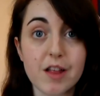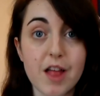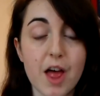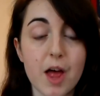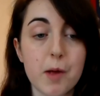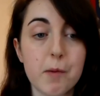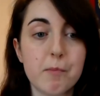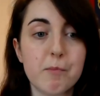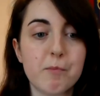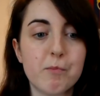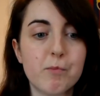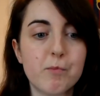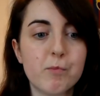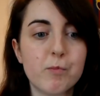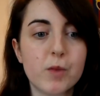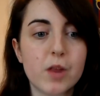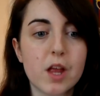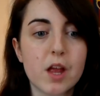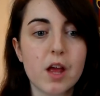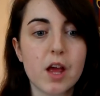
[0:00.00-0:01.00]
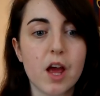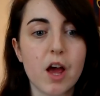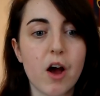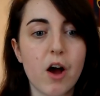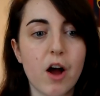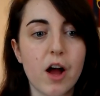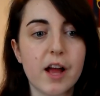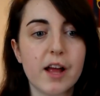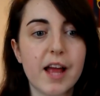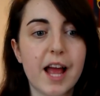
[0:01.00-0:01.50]

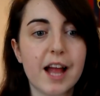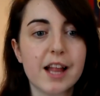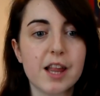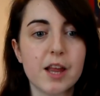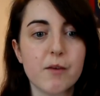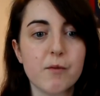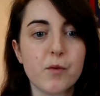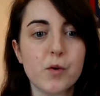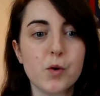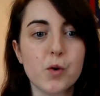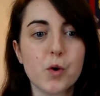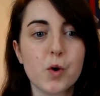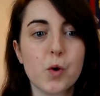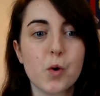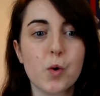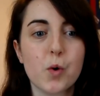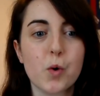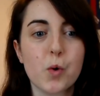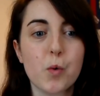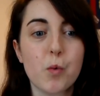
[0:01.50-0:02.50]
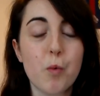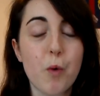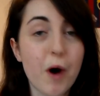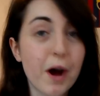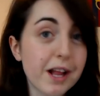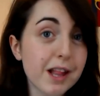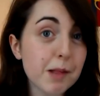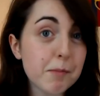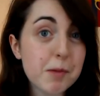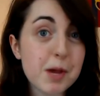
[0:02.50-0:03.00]
I had it for
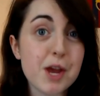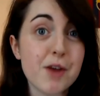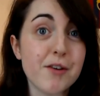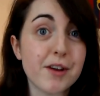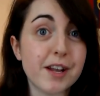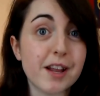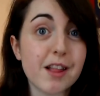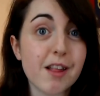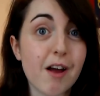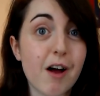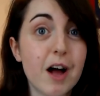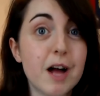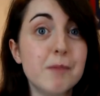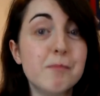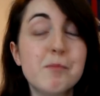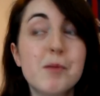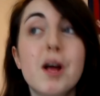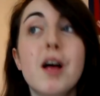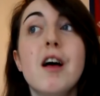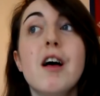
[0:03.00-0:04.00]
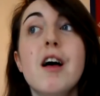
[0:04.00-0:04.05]
quite a period of time,